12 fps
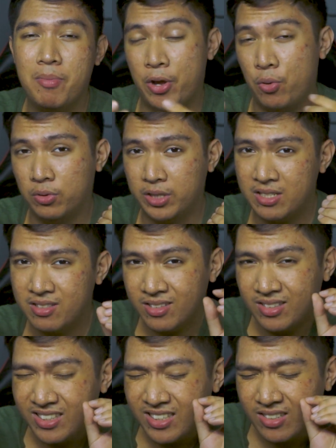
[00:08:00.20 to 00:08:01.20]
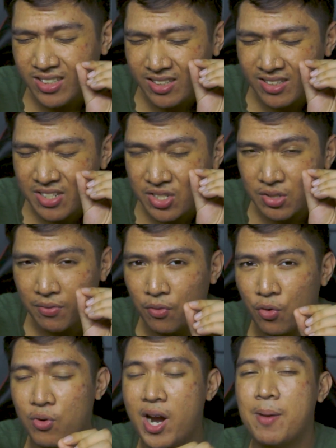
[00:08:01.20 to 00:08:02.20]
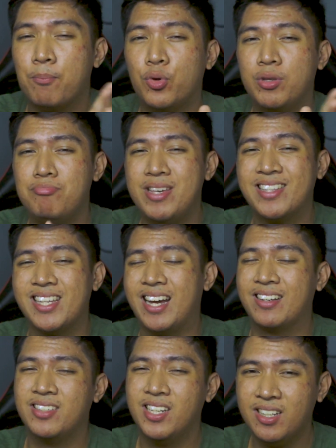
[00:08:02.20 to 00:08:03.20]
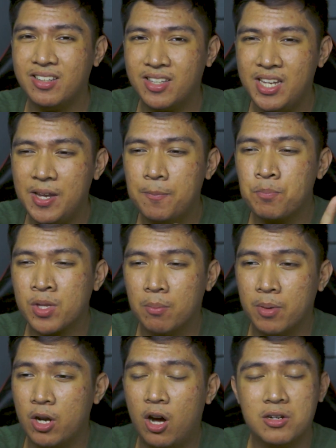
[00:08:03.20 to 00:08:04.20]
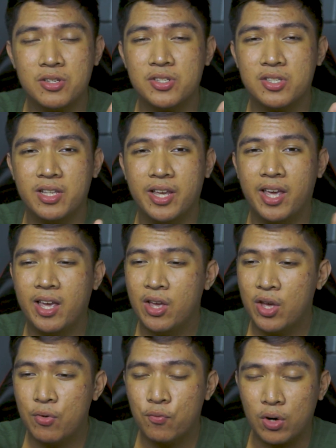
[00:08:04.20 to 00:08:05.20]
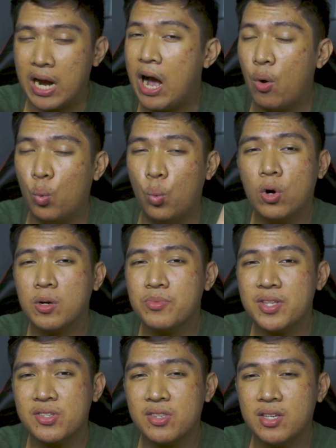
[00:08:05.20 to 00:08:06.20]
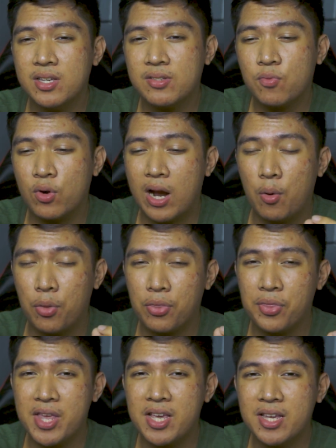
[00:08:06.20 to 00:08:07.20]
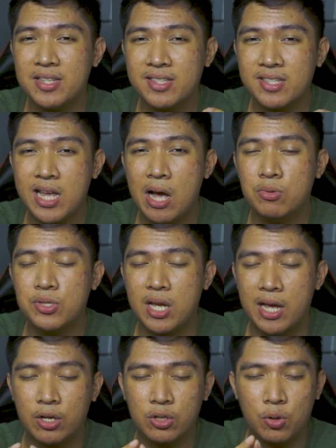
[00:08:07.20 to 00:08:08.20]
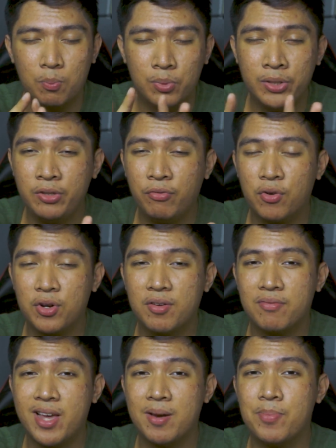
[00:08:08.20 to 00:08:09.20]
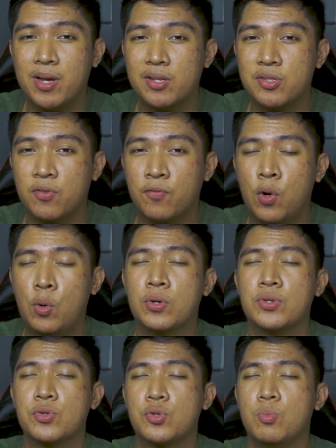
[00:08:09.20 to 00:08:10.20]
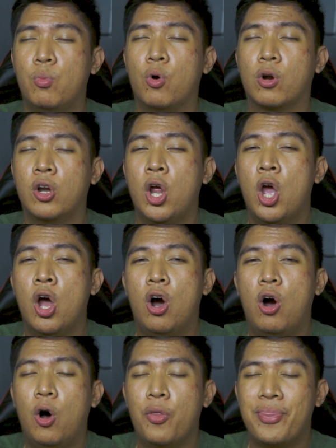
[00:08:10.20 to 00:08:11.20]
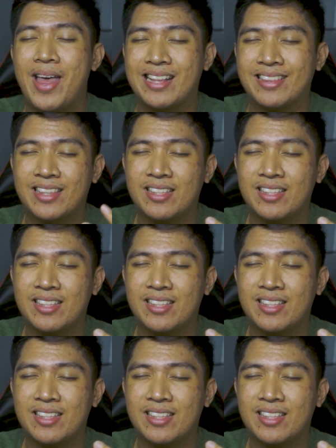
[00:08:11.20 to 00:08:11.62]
My only littlest of gripe would be tactility, but honestly, for how warm this thing is, for how thick it sounds, I could completely forgive that because it focuses more on that